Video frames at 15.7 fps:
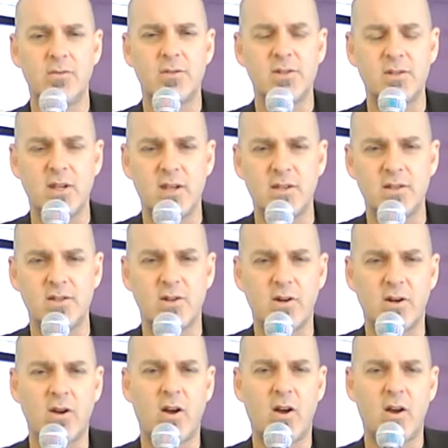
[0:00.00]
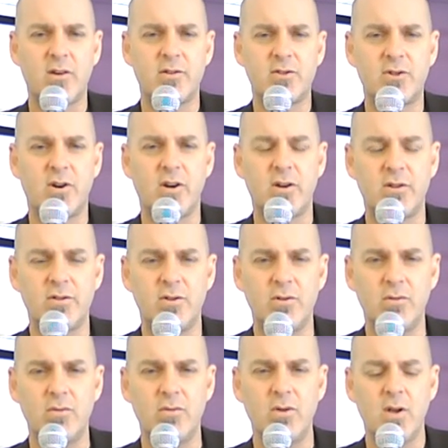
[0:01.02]
those things that are contrary
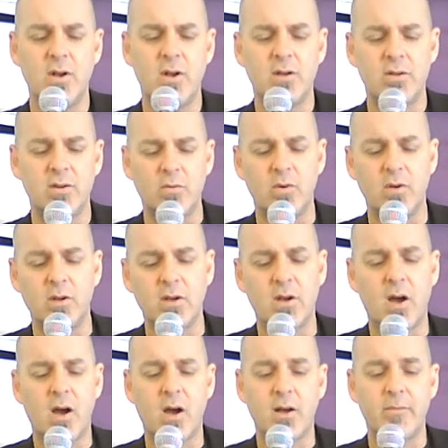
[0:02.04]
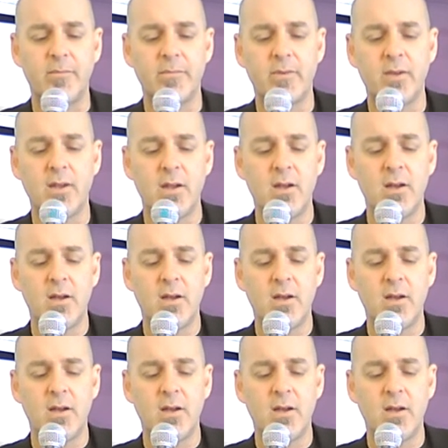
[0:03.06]
to the will of God.